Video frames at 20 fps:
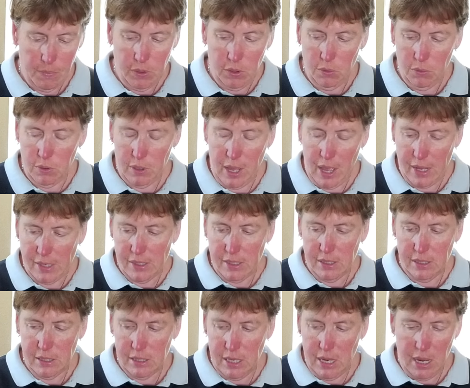You'll get
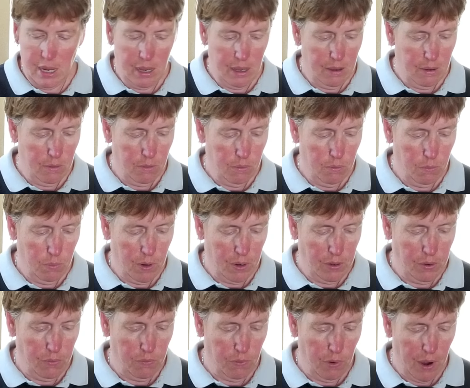to see
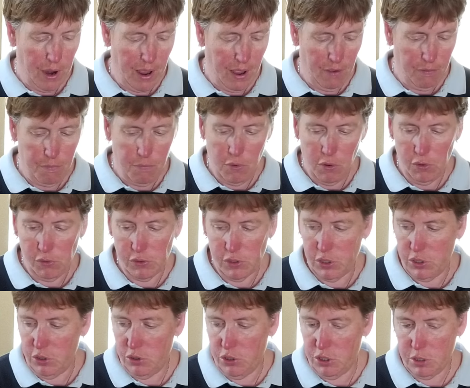when you've run out of moves,
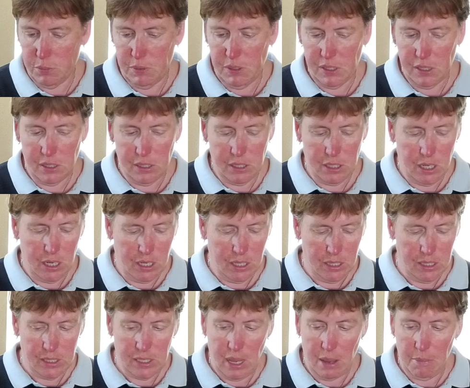because you'll just be
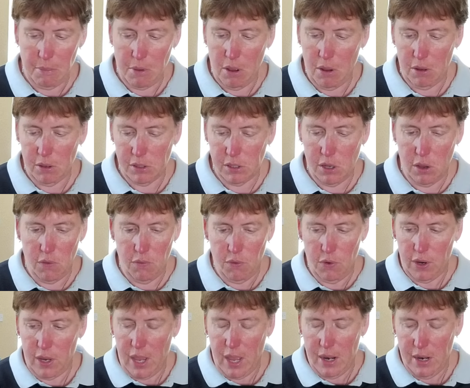turning the same cards
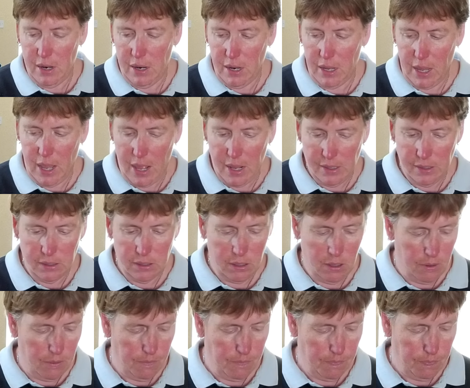over again and again.
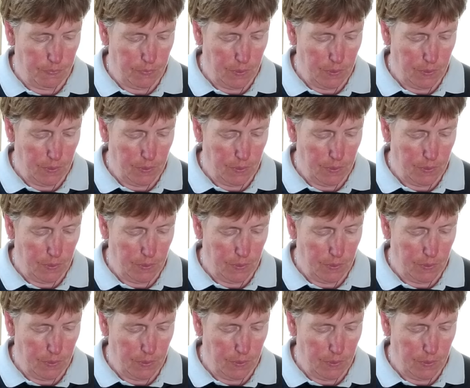So